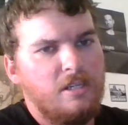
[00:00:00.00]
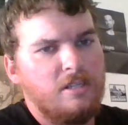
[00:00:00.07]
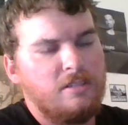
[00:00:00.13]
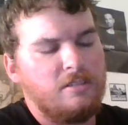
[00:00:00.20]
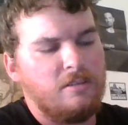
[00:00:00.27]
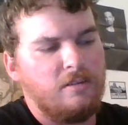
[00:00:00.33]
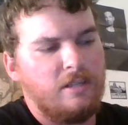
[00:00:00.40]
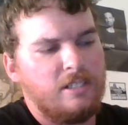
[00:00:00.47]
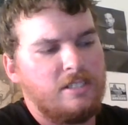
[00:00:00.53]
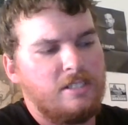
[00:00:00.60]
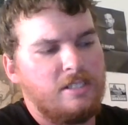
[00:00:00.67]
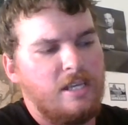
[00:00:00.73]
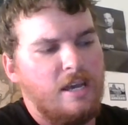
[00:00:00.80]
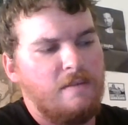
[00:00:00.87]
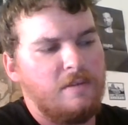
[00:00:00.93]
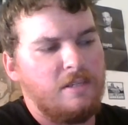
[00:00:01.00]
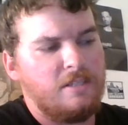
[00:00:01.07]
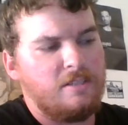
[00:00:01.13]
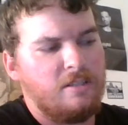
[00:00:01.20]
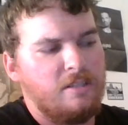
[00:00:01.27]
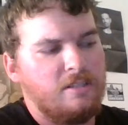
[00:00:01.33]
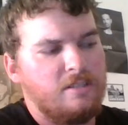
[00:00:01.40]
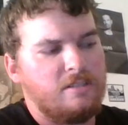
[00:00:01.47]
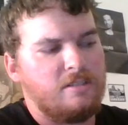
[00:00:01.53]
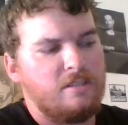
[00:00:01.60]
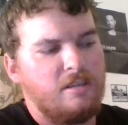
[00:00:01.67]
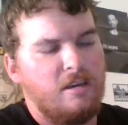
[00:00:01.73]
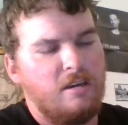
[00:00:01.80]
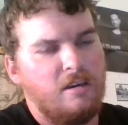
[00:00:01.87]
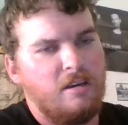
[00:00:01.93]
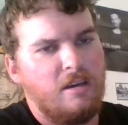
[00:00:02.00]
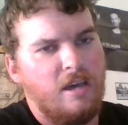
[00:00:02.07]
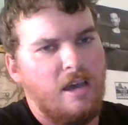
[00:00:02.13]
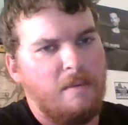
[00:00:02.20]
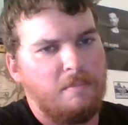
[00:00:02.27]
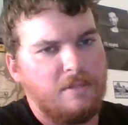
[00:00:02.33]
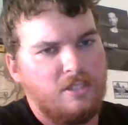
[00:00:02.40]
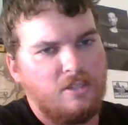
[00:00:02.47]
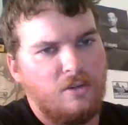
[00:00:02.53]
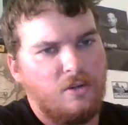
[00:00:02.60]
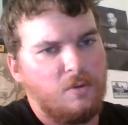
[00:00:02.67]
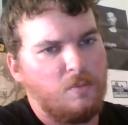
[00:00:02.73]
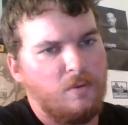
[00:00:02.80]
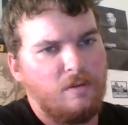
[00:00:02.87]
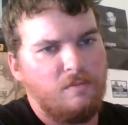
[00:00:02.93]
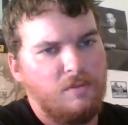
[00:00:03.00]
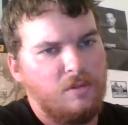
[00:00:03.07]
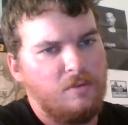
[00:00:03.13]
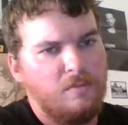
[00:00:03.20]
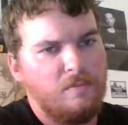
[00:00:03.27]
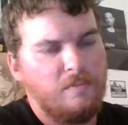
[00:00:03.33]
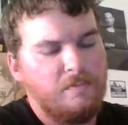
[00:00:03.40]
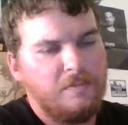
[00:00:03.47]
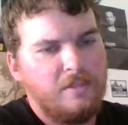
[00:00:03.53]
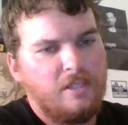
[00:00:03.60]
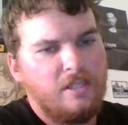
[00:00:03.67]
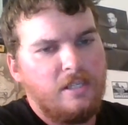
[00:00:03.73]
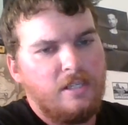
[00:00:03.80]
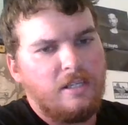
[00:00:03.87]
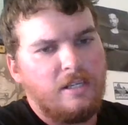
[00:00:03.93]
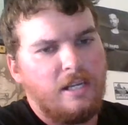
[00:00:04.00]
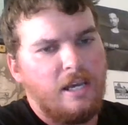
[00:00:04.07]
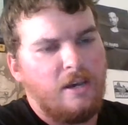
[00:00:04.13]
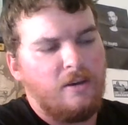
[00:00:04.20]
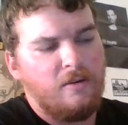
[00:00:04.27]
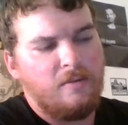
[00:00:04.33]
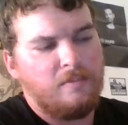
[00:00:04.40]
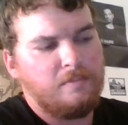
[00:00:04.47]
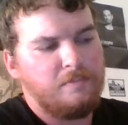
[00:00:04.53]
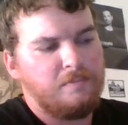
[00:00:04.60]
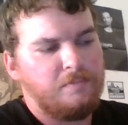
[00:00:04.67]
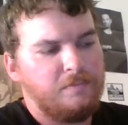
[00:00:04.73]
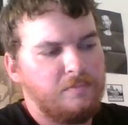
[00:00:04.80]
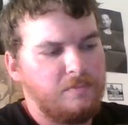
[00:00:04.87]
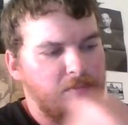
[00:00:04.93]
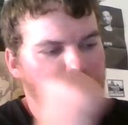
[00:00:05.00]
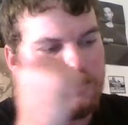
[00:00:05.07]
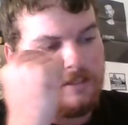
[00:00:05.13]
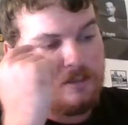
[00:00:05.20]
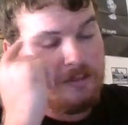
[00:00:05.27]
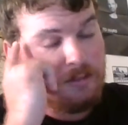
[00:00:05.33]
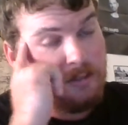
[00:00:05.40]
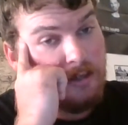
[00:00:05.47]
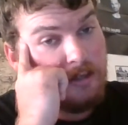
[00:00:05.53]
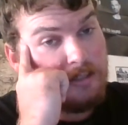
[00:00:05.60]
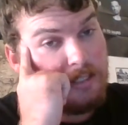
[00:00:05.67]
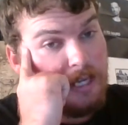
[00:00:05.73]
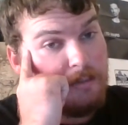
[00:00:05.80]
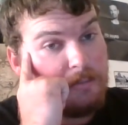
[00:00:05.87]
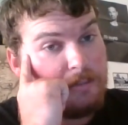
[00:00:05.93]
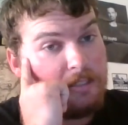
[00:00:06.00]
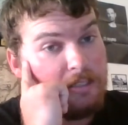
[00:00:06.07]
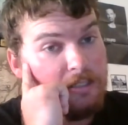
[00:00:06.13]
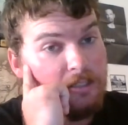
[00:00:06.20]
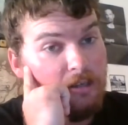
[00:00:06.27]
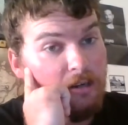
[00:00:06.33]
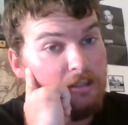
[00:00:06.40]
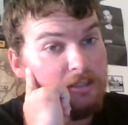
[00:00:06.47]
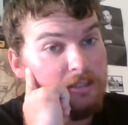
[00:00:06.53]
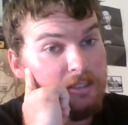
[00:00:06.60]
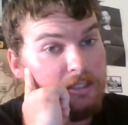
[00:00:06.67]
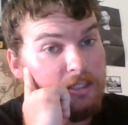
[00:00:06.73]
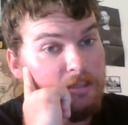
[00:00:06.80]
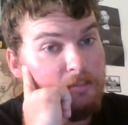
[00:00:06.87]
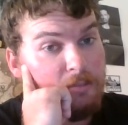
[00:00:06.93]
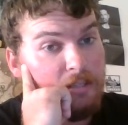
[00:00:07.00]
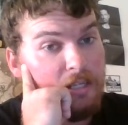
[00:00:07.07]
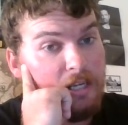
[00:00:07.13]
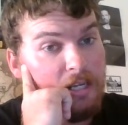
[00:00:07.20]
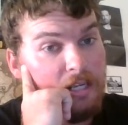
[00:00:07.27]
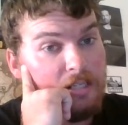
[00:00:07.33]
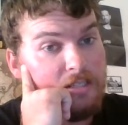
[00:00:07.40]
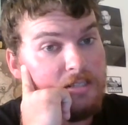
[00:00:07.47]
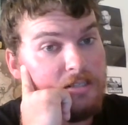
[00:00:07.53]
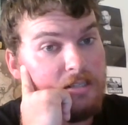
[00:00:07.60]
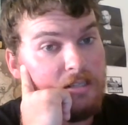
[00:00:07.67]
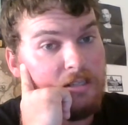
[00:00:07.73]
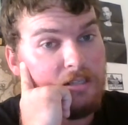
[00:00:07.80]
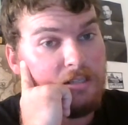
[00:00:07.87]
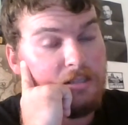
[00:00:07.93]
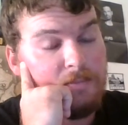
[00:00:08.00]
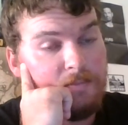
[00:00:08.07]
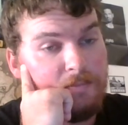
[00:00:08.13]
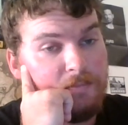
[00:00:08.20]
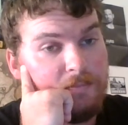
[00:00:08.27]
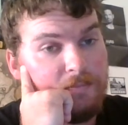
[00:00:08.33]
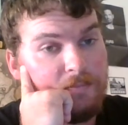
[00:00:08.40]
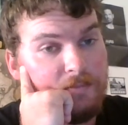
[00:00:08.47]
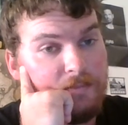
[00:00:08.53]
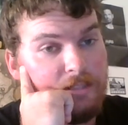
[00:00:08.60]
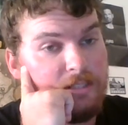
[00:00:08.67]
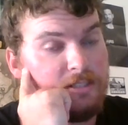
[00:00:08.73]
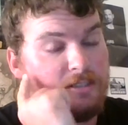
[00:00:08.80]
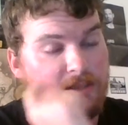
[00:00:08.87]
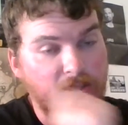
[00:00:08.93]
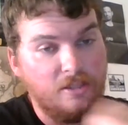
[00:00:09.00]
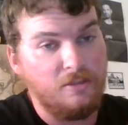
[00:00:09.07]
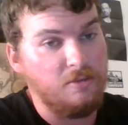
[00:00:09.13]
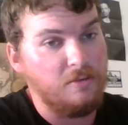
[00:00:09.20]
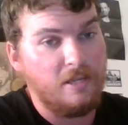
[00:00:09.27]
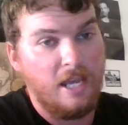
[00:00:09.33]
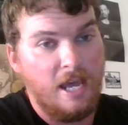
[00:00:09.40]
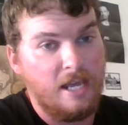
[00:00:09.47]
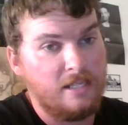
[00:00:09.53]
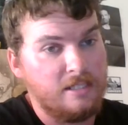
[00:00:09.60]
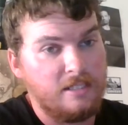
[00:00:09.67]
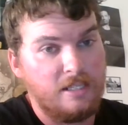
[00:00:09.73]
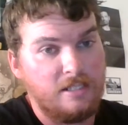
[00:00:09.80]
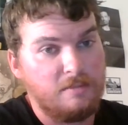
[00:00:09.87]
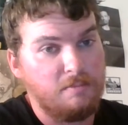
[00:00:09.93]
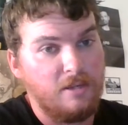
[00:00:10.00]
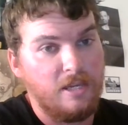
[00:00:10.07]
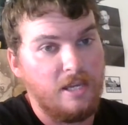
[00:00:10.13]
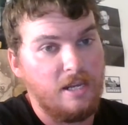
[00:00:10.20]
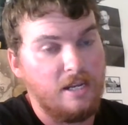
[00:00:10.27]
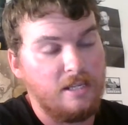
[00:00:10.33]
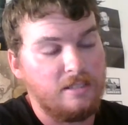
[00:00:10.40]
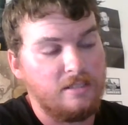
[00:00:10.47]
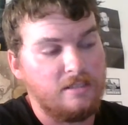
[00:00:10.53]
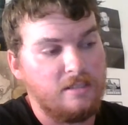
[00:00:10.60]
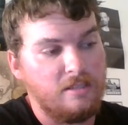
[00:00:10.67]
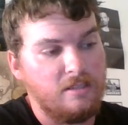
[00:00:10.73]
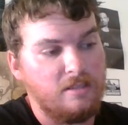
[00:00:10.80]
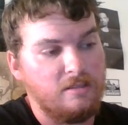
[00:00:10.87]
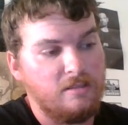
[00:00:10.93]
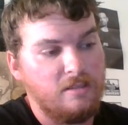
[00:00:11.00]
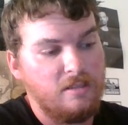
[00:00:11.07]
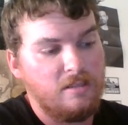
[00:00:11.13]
So let's dive into this episode review. Now it stars Emma D'Arcy playing as it's the new cast that's playing as the